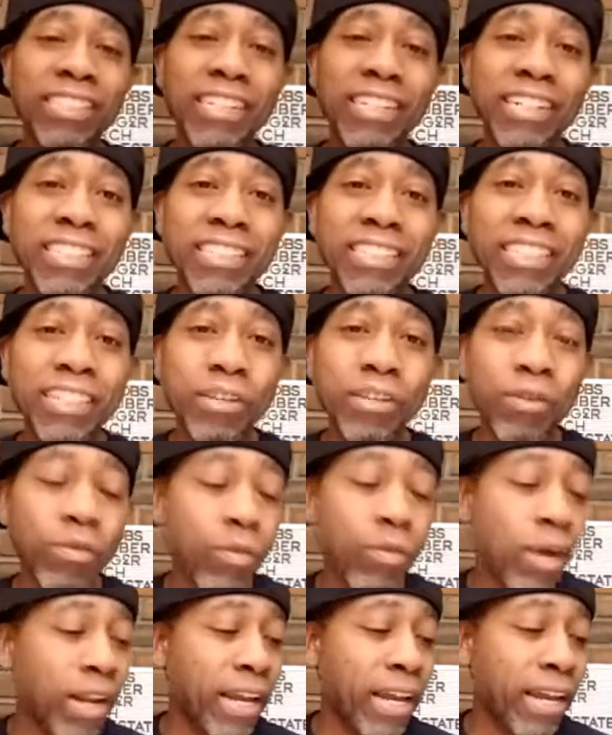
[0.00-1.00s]
gonna see
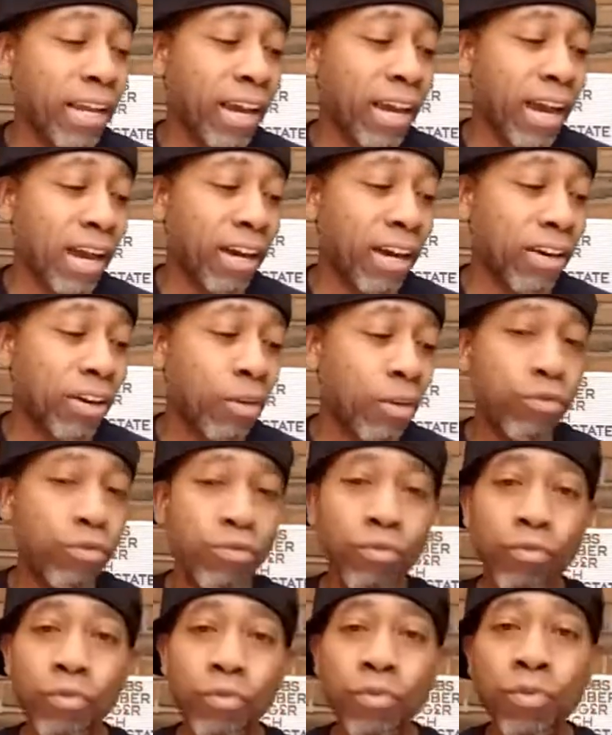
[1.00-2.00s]
while I go
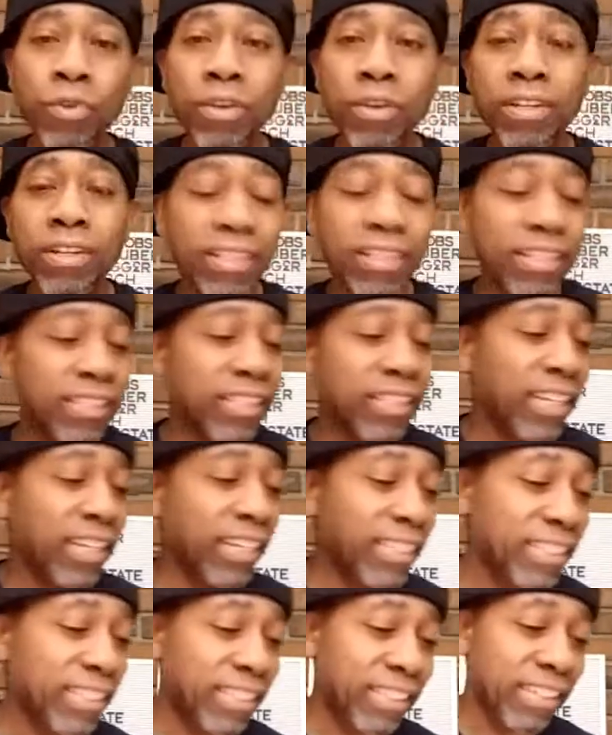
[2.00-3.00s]
through this
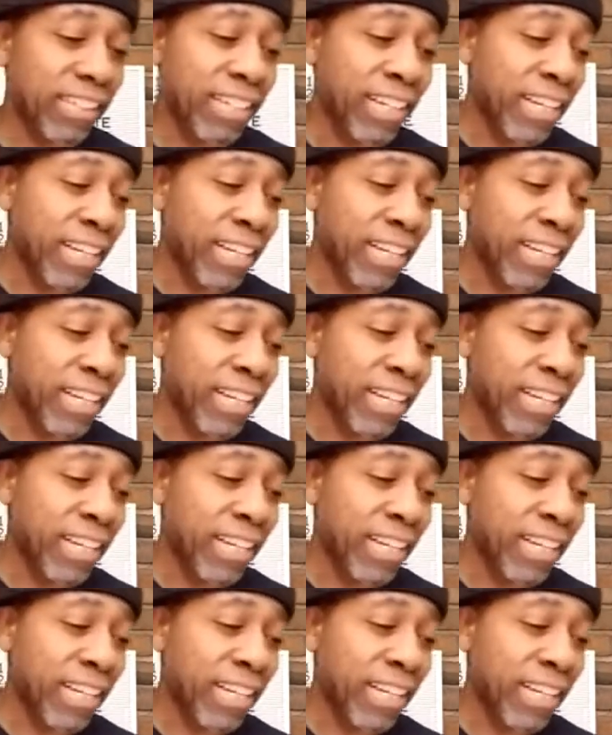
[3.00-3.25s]
list.